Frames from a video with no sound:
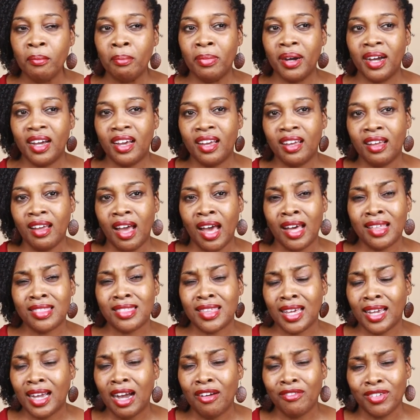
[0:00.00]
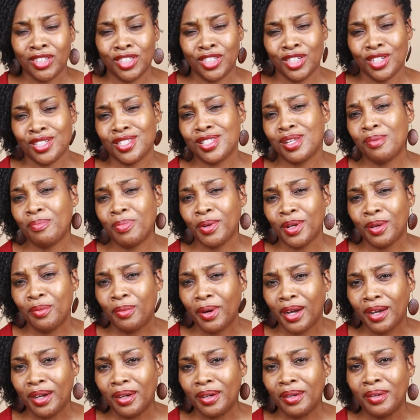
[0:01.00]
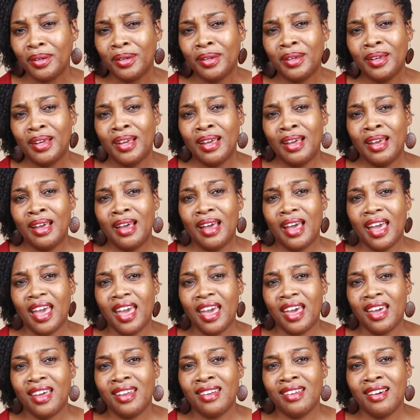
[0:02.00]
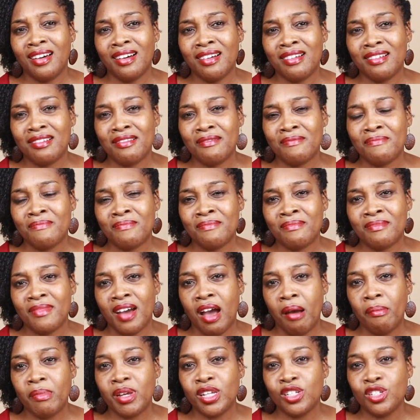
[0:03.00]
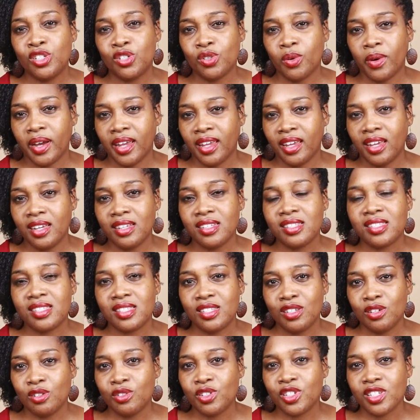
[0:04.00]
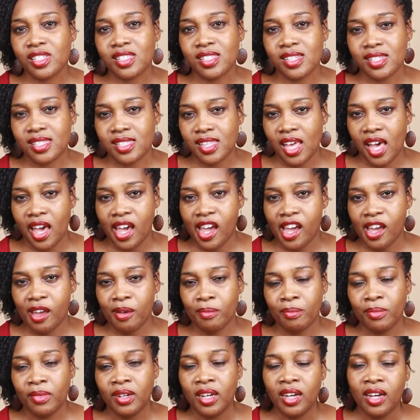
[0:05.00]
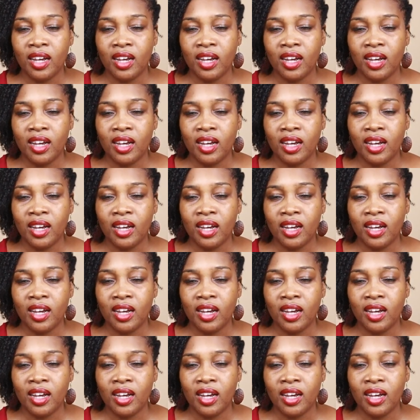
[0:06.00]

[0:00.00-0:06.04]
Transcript: but I think I've adjusted pretty well, and um, I'm enjoying it still just the same.